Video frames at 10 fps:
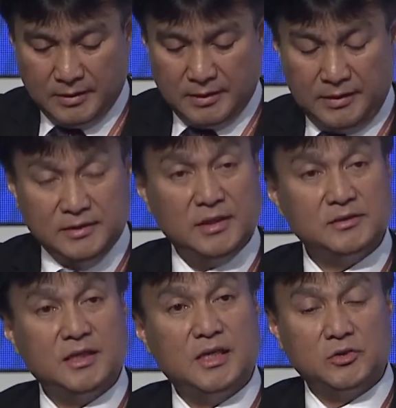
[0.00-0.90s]
This has
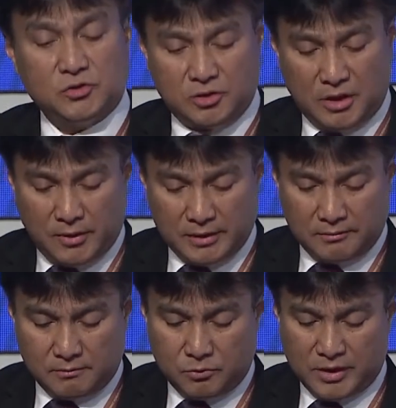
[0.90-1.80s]
allowed
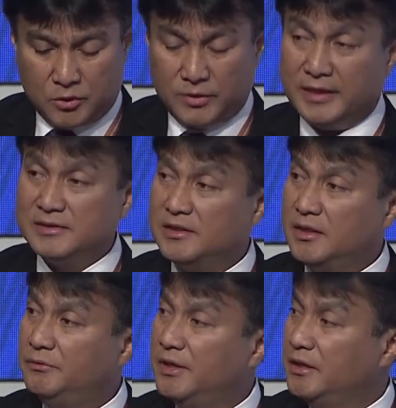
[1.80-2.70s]
Sarawak to attract
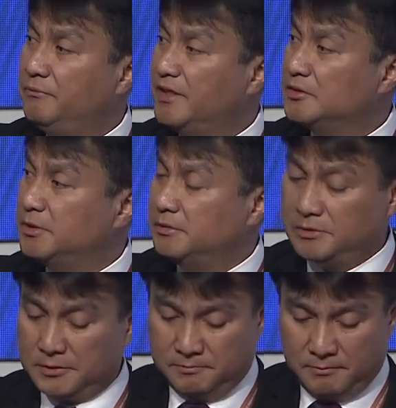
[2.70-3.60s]
significant
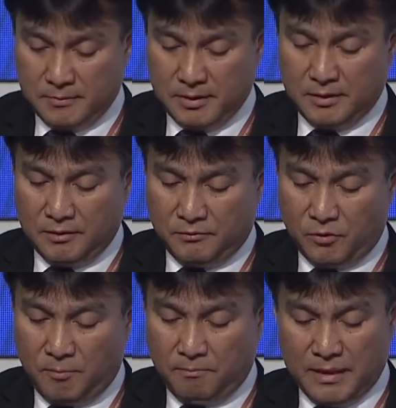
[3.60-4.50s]
investments
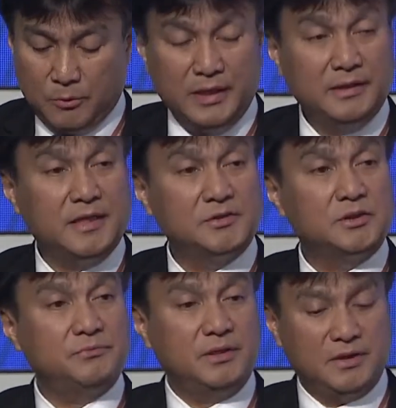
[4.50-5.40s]
from
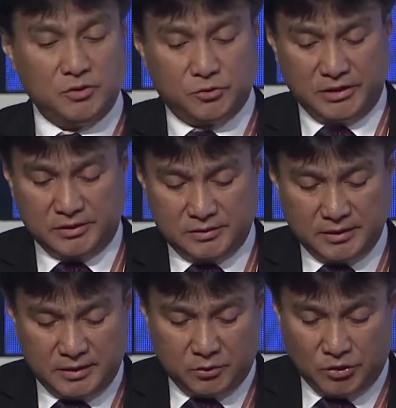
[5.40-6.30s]
power-intensive industries
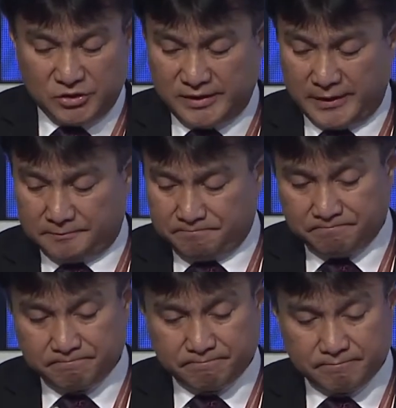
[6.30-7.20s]
to the state.
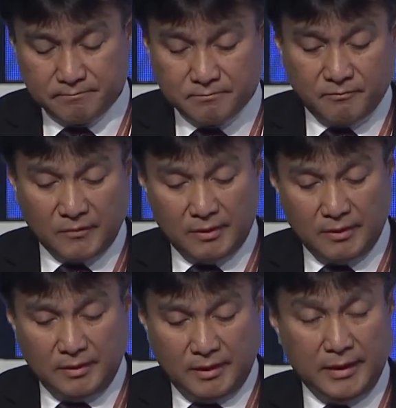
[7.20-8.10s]

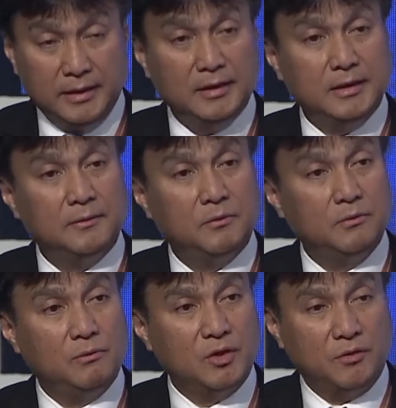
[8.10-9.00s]
And
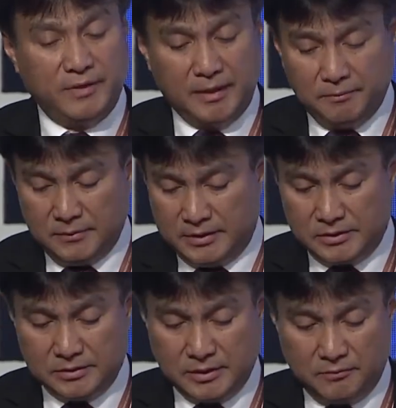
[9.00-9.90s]
one of them
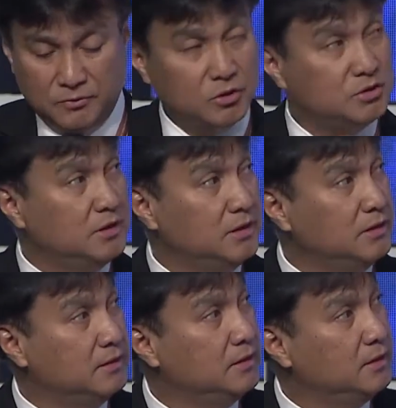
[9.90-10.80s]
is, of course,
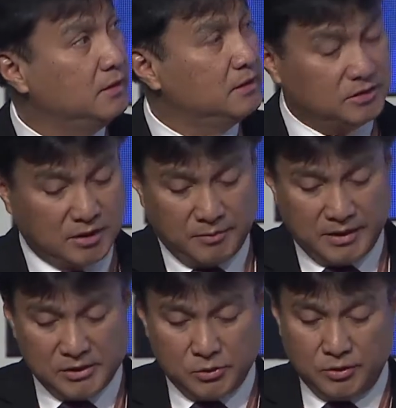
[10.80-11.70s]
the
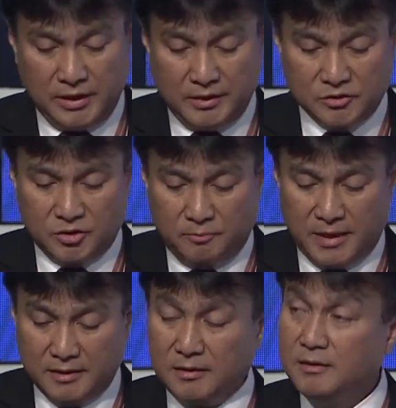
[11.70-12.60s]
Samalaju Industrial
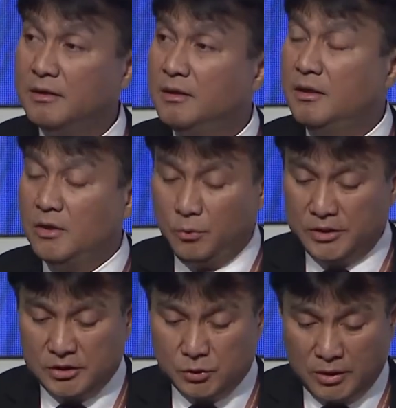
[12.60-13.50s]
Park, which
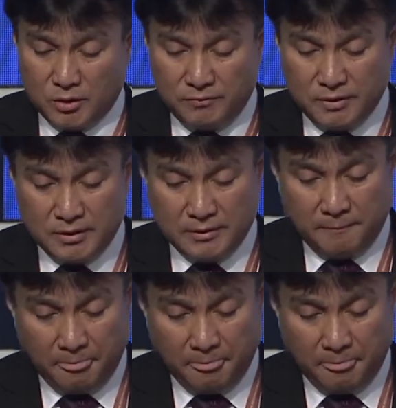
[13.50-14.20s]
is one of the